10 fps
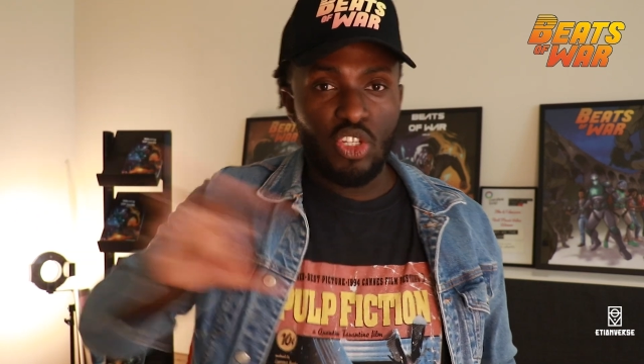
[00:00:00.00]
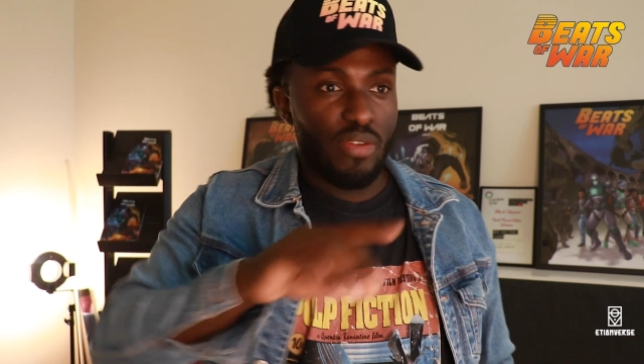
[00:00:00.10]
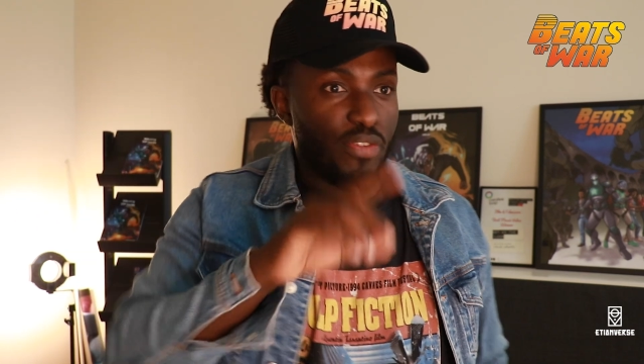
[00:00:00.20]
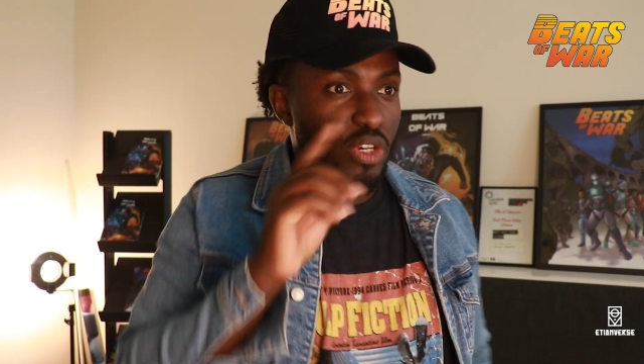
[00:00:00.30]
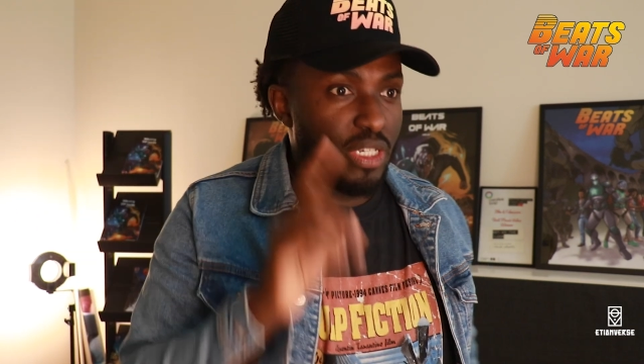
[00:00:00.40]
So
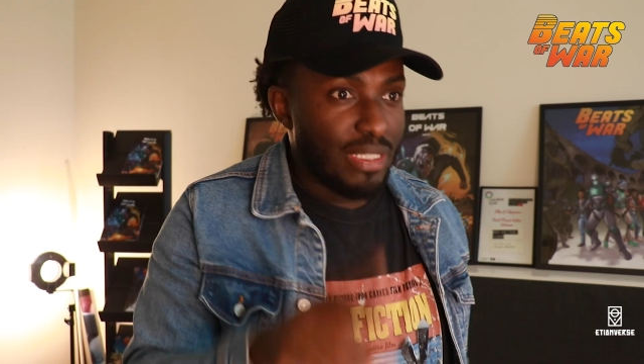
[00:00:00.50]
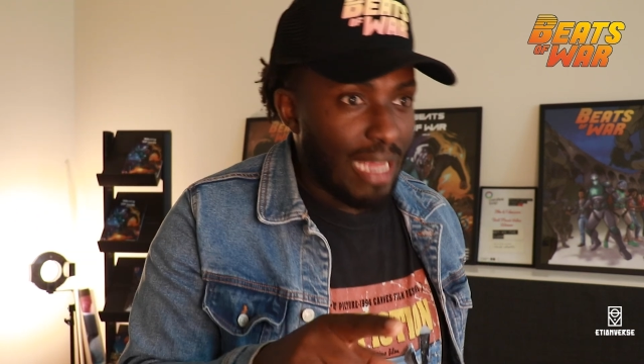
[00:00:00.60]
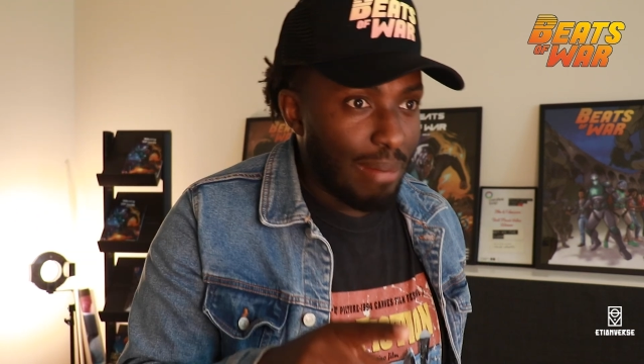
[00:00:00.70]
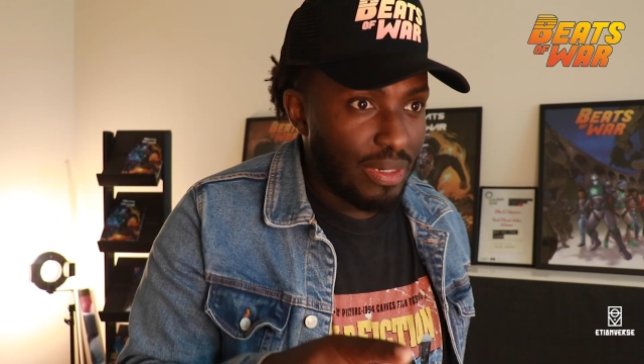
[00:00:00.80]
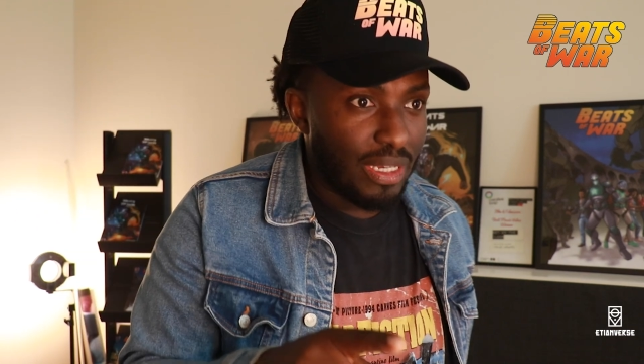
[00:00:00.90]
if you're
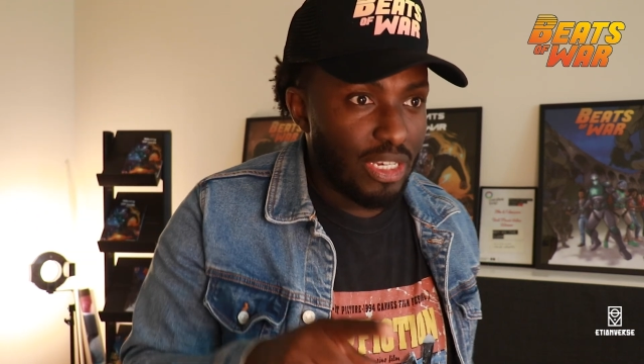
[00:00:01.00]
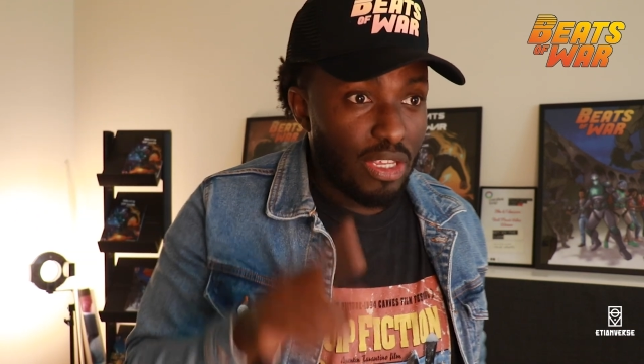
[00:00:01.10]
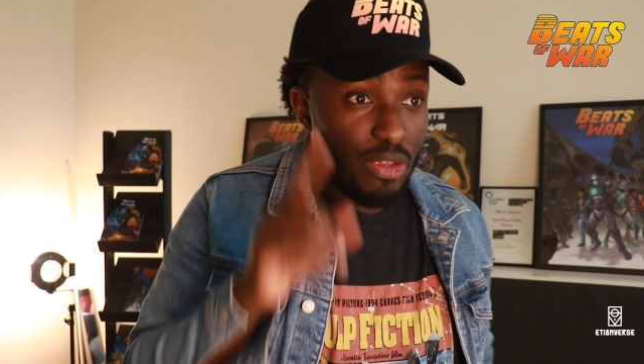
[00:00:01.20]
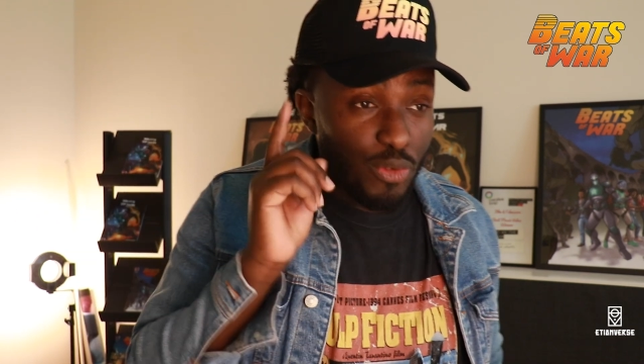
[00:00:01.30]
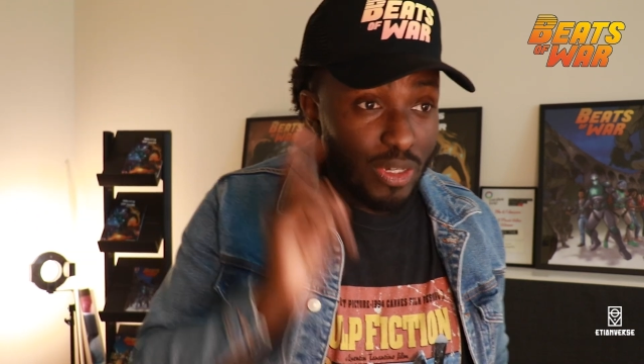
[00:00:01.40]

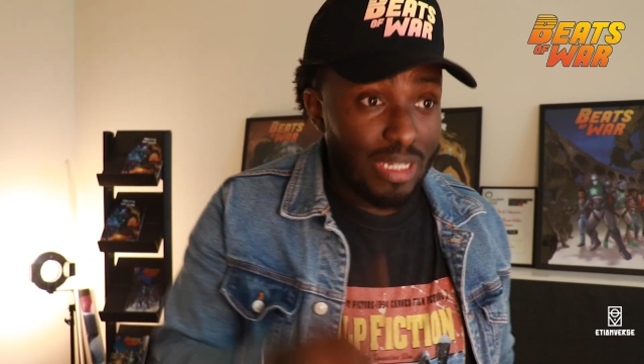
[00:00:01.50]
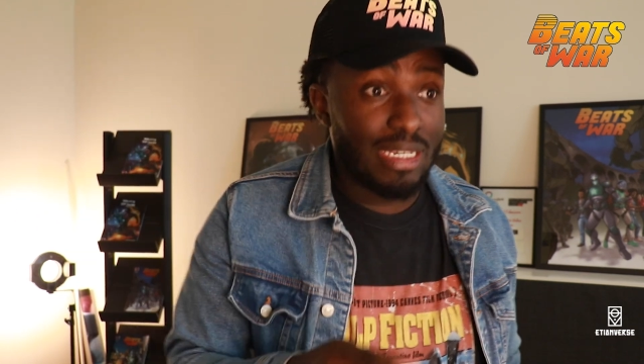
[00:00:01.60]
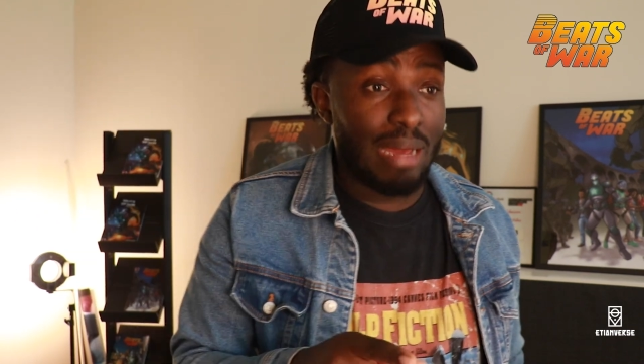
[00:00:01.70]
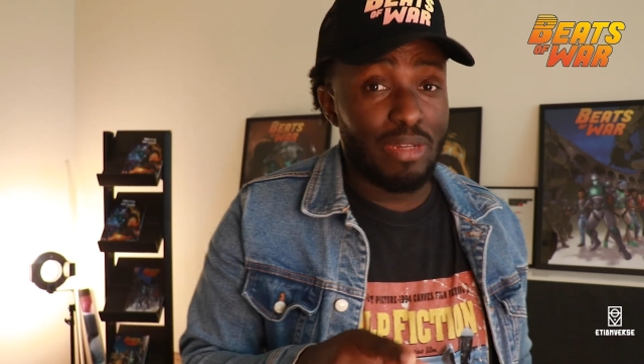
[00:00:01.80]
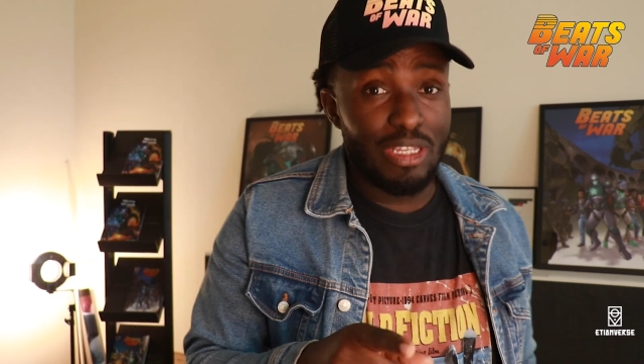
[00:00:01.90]
in
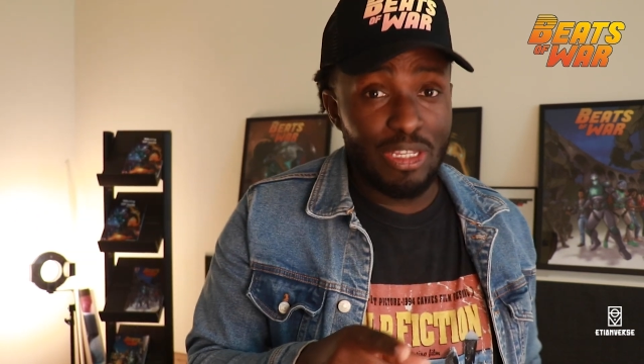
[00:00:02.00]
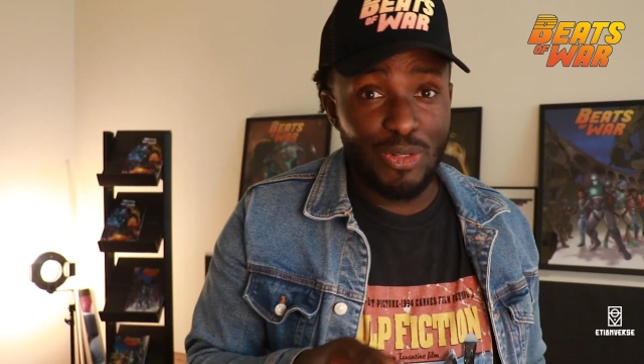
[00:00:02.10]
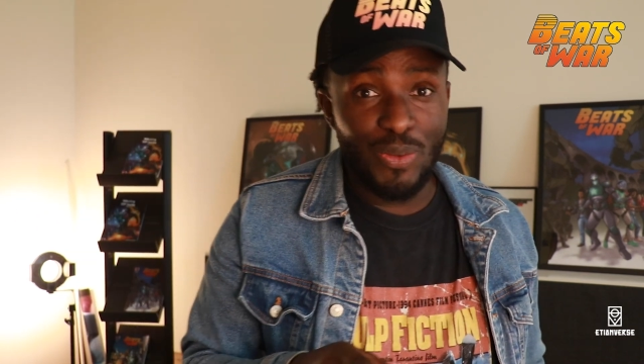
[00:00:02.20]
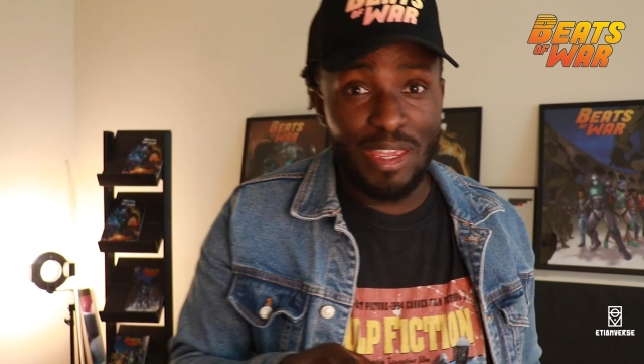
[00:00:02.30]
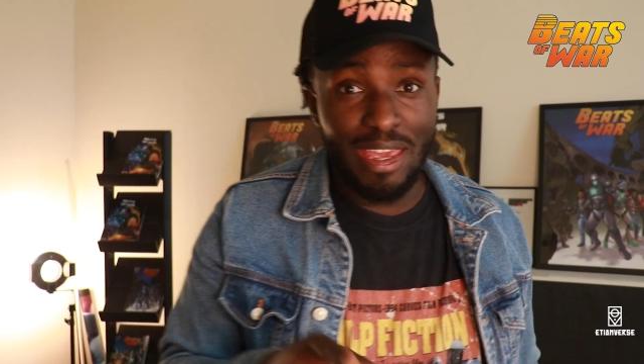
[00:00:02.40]
Dublin
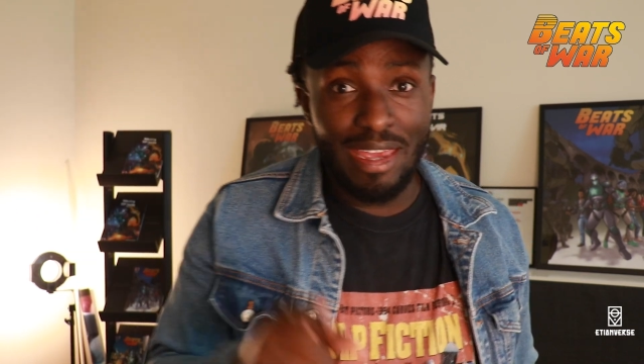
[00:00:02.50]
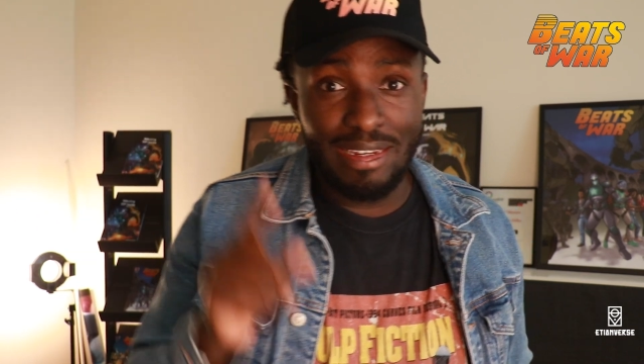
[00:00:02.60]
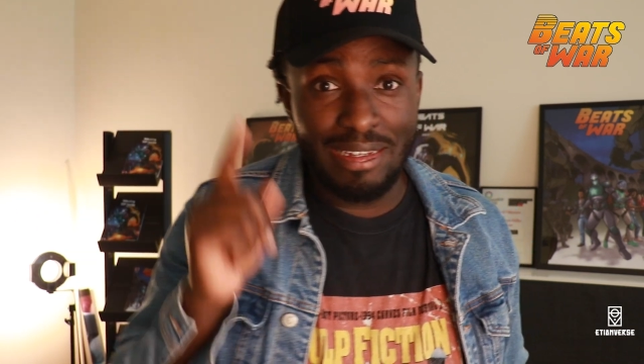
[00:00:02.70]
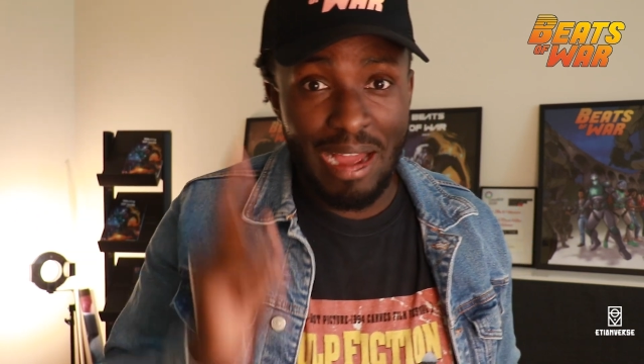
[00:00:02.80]
this weekend,